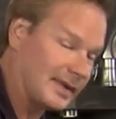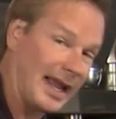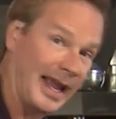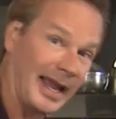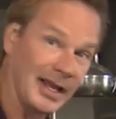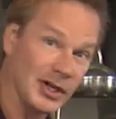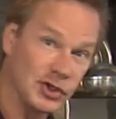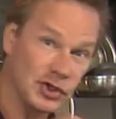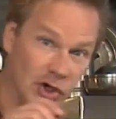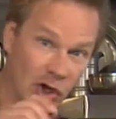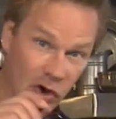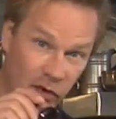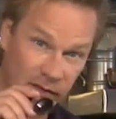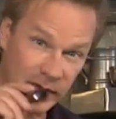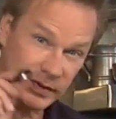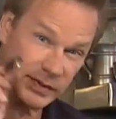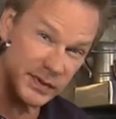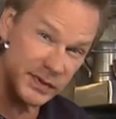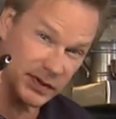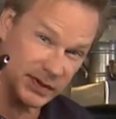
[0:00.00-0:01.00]

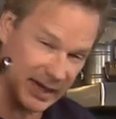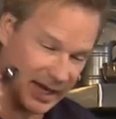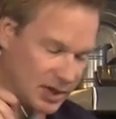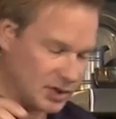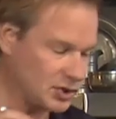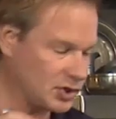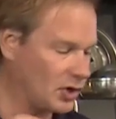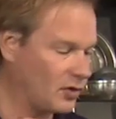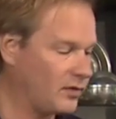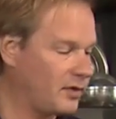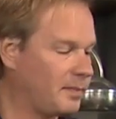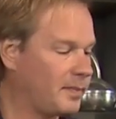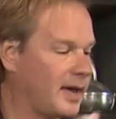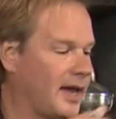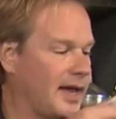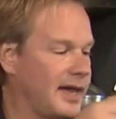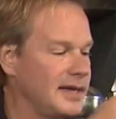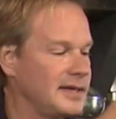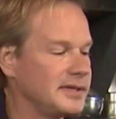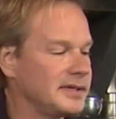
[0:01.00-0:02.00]
anchovies. This is anchovy
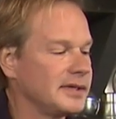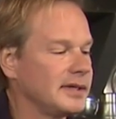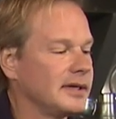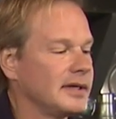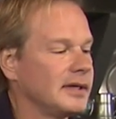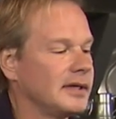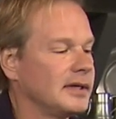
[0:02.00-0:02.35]
paste.